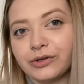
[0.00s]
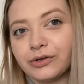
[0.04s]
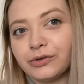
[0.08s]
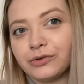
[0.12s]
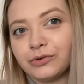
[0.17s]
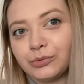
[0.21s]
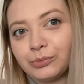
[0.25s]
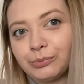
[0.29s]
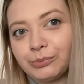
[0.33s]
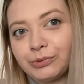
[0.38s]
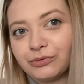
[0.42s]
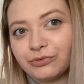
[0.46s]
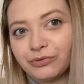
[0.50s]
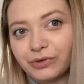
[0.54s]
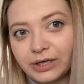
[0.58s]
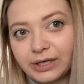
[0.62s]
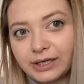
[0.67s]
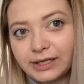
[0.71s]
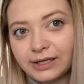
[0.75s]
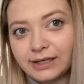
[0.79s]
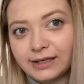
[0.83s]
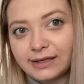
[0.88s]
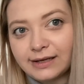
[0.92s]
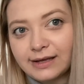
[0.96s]
to be
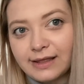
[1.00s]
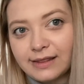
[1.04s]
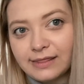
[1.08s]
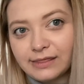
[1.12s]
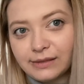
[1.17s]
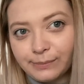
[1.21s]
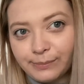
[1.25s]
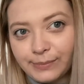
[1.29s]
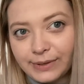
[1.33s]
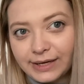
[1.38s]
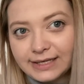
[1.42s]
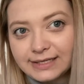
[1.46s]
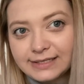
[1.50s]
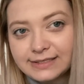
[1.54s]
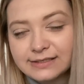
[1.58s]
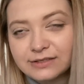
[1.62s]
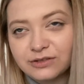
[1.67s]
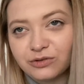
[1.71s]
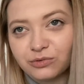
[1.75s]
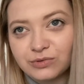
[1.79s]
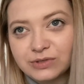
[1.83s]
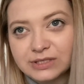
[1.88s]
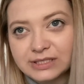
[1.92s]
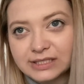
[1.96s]
really the
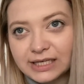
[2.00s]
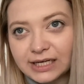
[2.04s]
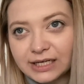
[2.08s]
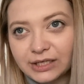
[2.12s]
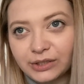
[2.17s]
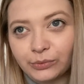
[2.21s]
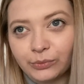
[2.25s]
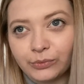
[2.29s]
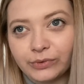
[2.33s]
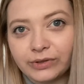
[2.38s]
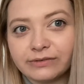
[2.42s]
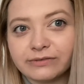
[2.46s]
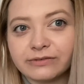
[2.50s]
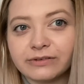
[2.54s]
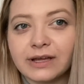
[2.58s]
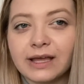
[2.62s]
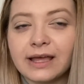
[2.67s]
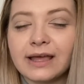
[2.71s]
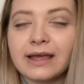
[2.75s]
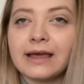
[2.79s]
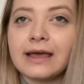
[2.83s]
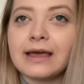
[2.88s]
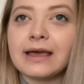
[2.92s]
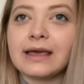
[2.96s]
best to start with.
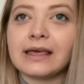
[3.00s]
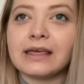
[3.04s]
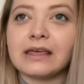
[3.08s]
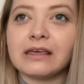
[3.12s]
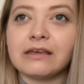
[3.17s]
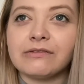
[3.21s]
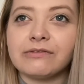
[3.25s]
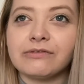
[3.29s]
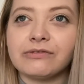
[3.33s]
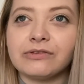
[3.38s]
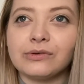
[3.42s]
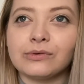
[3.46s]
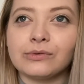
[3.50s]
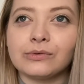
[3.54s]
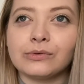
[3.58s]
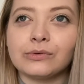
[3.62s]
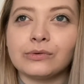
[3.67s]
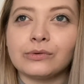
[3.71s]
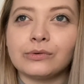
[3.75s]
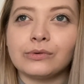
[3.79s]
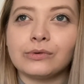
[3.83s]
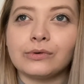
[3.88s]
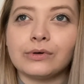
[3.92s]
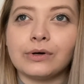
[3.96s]
If
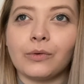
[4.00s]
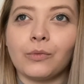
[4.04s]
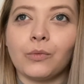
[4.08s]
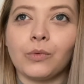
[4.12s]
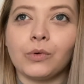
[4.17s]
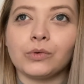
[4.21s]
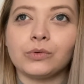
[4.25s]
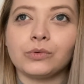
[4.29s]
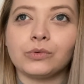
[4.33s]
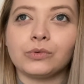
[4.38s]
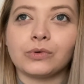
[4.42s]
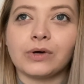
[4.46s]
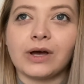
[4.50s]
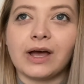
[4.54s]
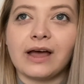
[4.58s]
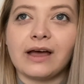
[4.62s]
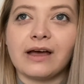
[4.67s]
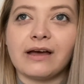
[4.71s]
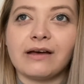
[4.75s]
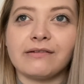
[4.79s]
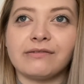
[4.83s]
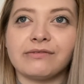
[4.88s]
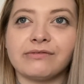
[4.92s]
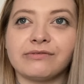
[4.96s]
you want to
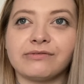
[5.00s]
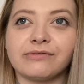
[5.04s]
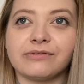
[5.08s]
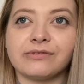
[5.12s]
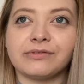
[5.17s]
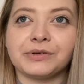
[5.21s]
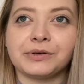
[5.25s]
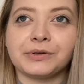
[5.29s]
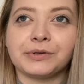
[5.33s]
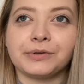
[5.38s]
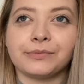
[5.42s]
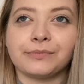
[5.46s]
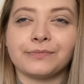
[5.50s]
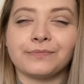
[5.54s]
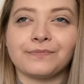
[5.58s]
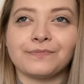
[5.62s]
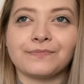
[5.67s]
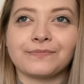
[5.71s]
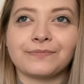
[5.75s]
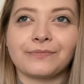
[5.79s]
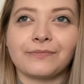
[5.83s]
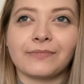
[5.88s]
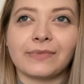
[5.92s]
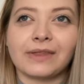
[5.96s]
have
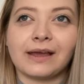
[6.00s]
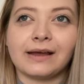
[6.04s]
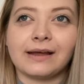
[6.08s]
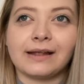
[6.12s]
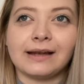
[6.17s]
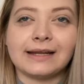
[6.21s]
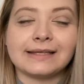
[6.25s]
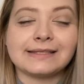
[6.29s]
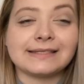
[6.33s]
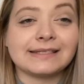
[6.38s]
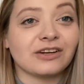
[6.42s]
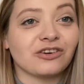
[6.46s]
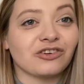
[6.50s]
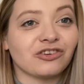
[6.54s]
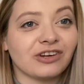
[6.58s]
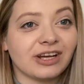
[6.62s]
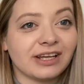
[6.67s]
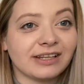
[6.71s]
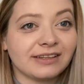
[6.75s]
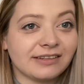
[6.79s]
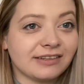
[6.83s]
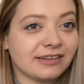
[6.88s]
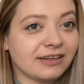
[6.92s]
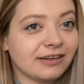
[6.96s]
let's say
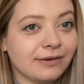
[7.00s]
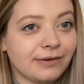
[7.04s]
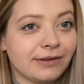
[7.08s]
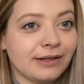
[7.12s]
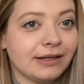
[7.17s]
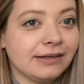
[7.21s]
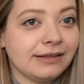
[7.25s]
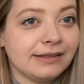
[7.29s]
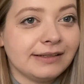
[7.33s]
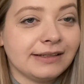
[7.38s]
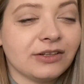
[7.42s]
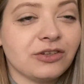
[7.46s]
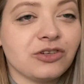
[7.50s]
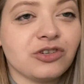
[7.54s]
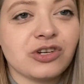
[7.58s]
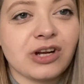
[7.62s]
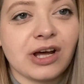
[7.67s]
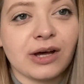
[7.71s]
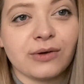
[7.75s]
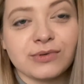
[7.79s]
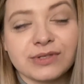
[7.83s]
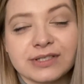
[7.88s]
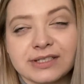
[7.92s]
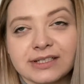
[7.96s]
red linen
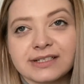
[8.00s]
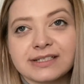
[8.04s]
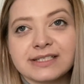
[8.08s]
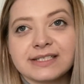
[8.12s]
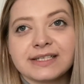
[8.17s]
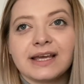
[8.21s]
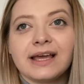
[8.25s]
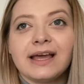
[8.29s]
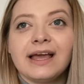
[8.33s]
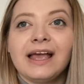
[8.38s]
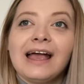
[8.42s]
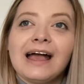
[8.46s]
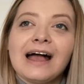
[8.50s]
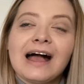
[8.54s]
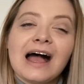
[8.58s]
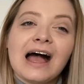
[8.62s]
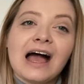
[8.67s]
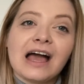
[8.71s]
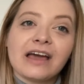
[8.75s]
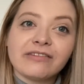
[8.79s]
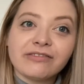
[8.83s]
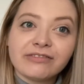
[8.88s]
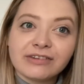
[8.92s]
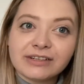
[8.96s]
trousers,
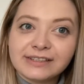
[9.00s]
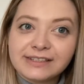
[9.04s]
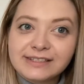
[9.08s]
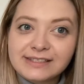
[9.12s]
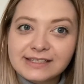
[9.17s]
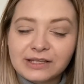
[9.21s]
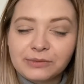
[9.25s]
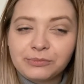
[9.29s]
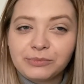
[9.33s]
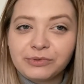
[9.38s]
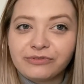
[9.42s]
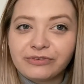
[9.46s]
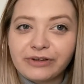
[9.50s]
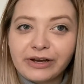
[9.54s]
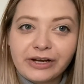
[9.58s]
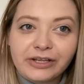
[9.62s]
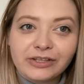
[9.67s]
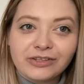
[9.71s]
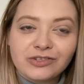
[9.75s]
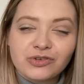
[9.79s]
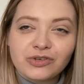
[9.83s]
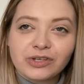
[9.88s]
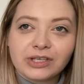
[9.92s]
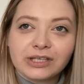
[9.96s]
I feel this can be very
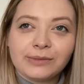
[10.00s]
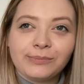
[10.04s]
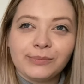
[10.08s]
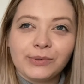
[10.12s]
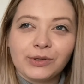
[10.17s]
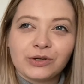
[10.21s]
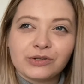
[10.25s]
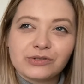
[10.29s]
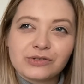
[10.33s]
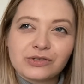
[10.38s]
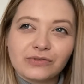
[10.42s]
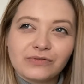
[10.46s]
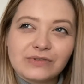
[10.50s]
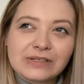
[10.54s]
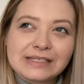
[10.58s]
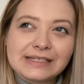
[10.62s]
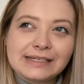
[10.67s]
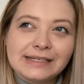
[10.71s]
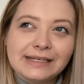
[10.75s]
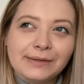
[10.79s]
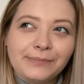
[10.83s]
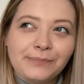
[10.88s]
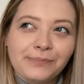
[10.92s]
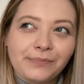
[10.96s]
tricky, because
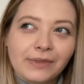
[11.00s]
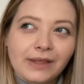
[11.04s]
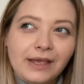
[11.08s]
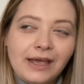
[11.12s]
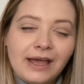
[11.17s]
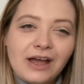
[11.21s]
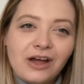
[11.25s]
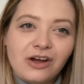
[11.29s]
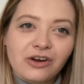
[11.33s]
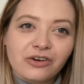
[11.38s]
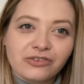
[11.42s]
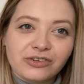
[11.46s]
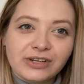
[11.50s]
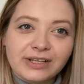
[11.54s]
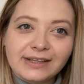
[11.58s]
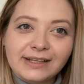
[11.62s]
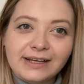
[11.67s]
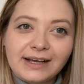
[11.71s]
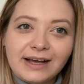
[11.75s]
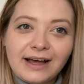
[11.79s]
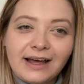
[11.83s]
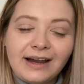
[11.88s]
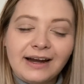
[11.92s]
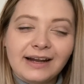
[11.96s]
obviously red
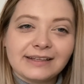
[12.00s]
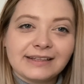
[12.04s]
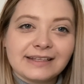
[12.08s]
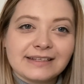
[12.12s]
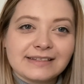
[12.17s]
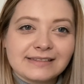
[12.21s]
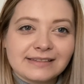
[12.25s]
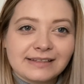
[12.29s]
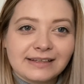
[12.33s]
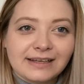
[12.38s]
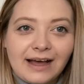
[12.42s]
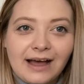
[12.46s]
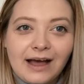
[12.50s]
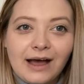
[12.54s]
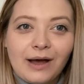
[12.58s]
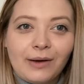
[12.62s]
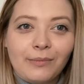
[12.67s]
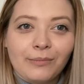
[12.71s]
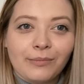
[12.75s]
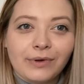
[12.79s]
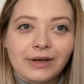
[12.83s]
color doesn't come